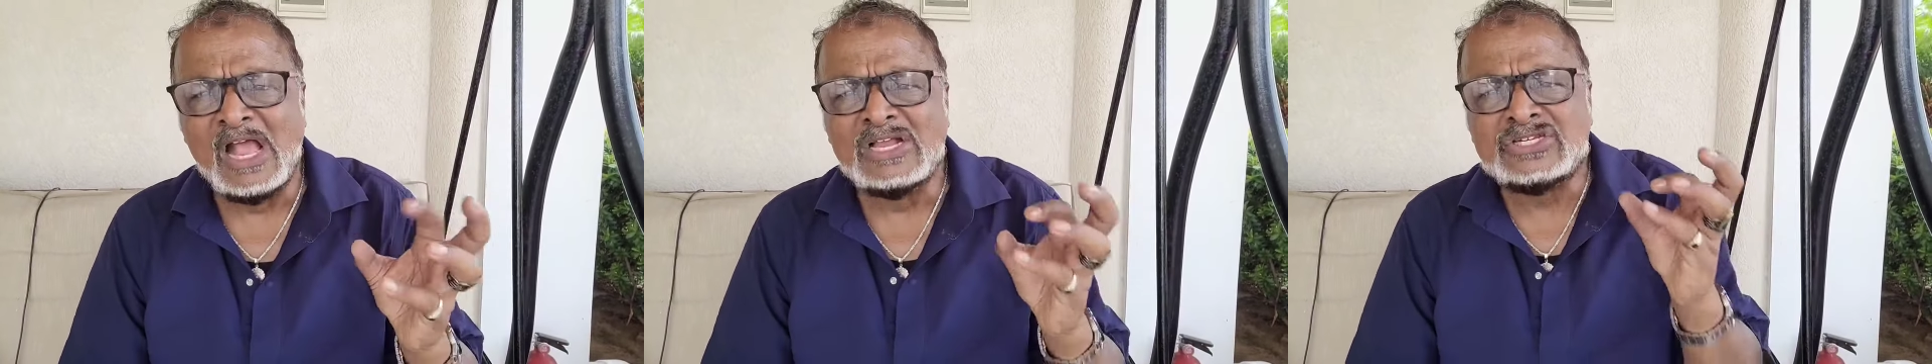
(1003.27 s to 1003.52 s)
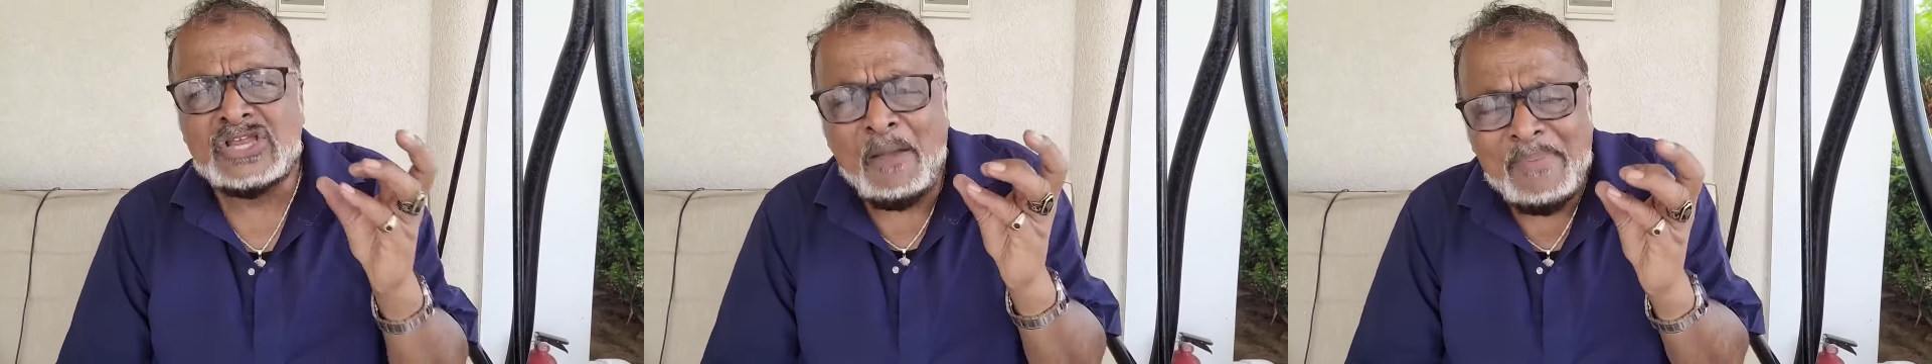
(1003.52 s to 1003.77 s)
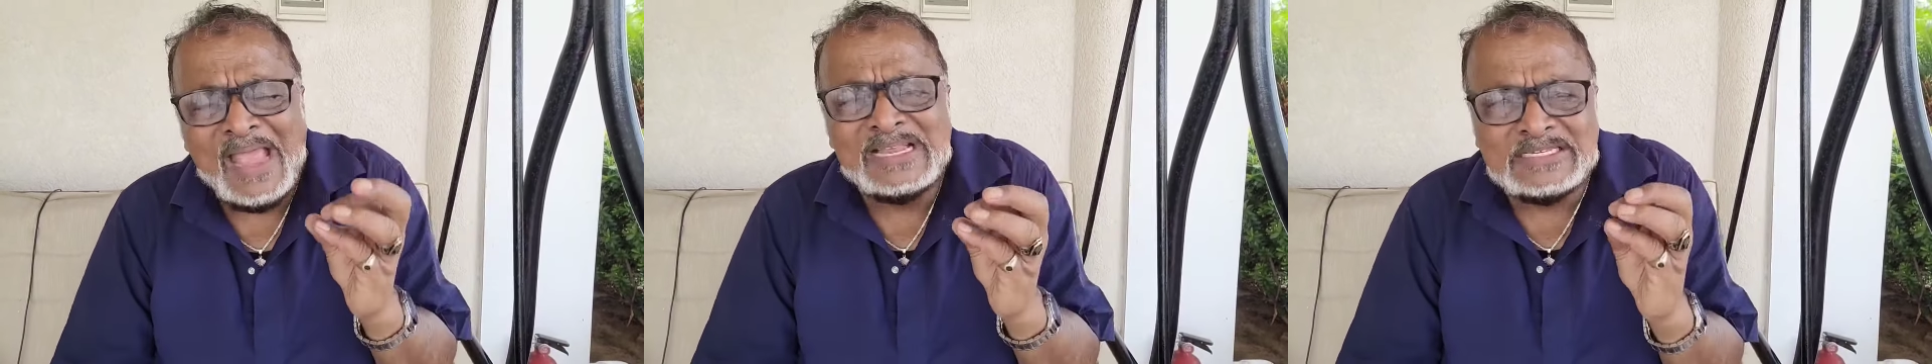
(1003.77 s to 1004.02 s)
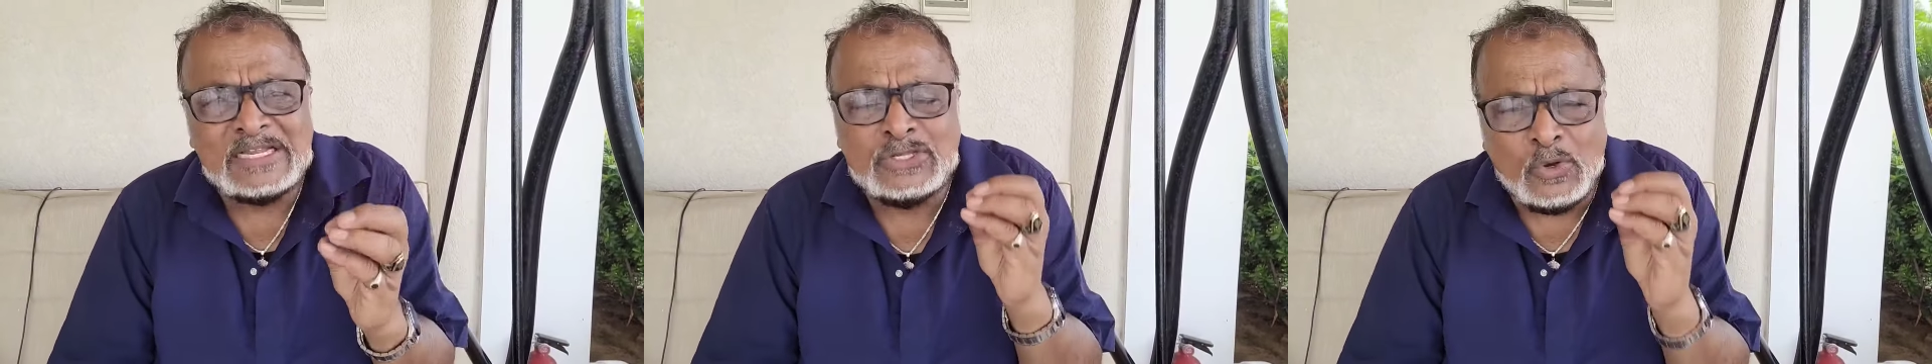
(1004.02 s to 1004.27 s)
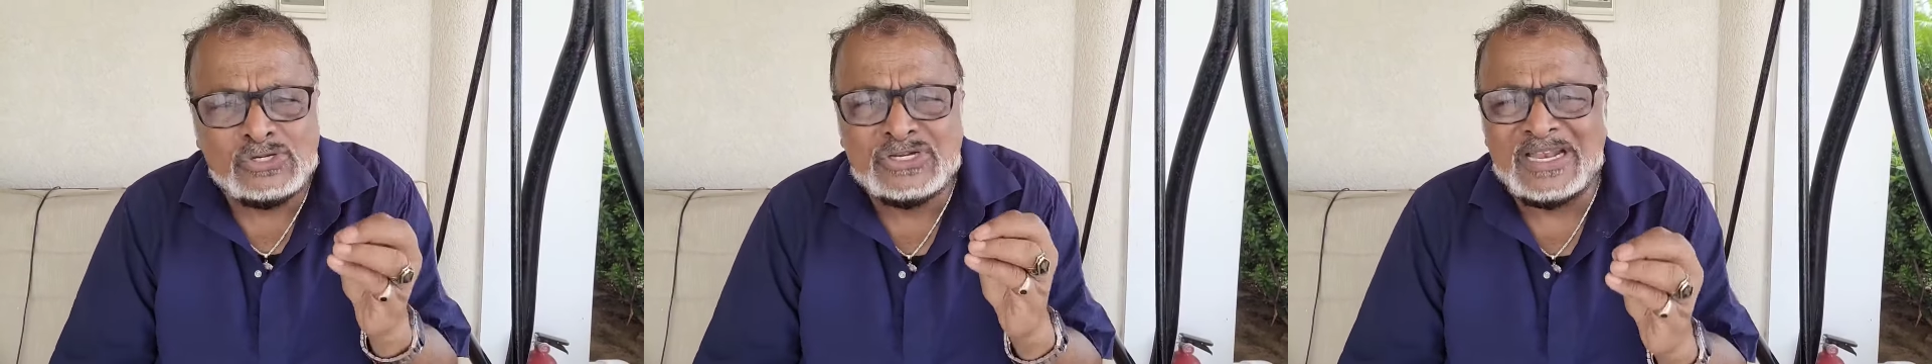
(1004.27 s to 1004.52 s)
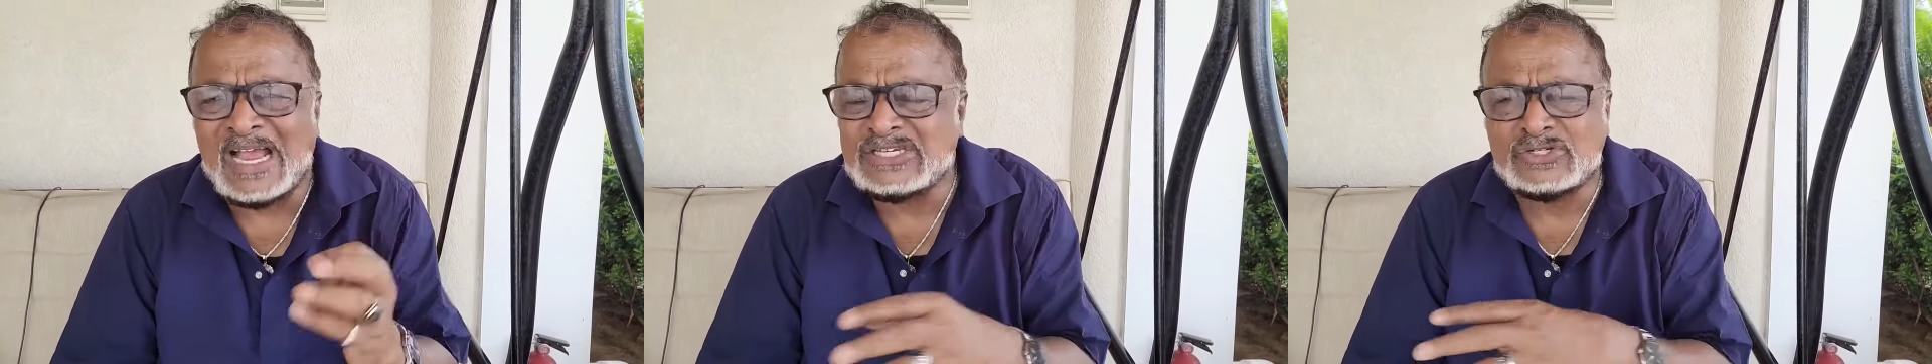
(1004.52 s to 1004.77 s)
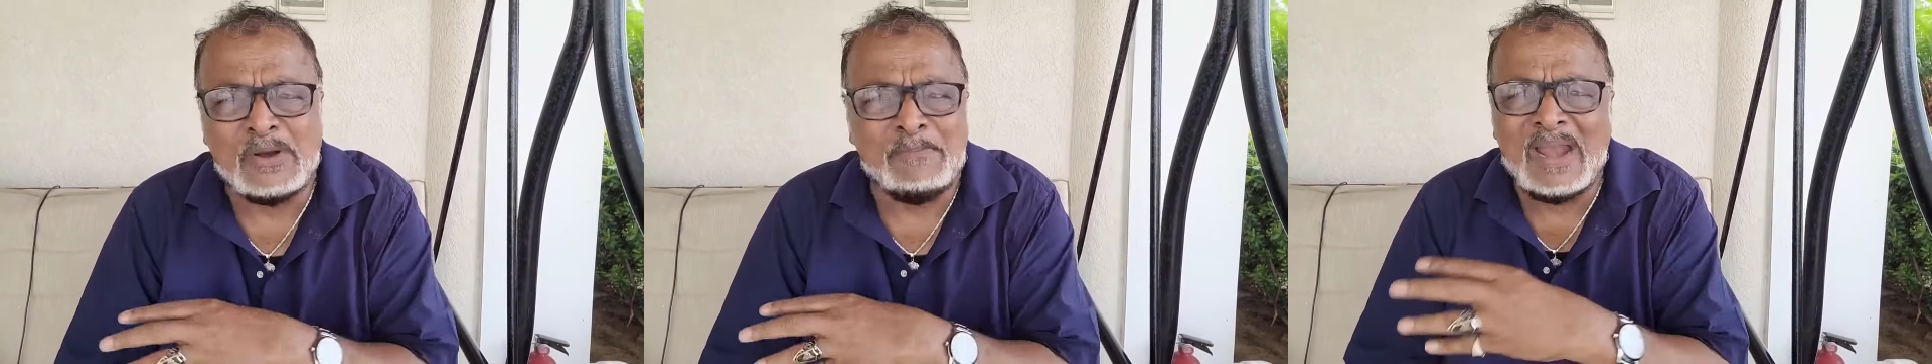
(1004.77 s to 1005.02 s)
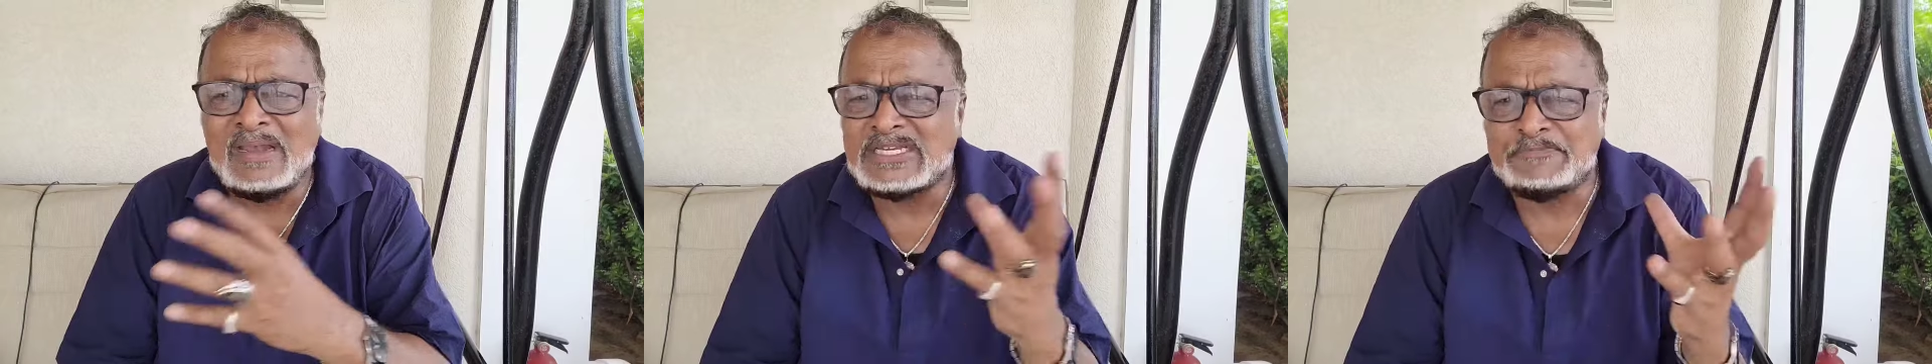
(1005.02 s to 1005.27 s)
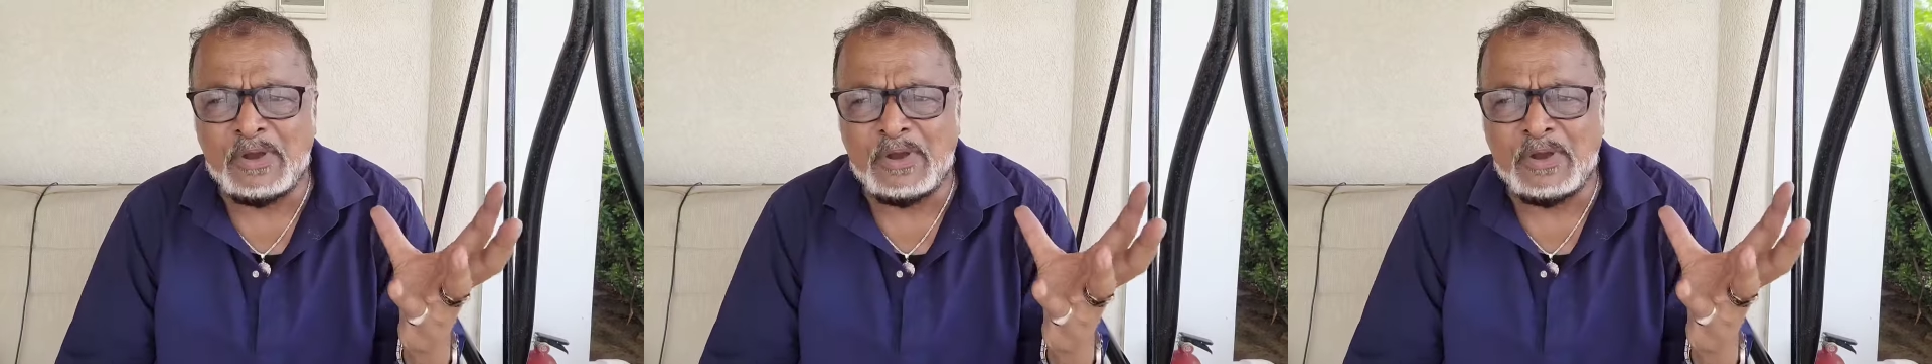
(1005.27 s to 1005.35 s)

Some institution has tremendous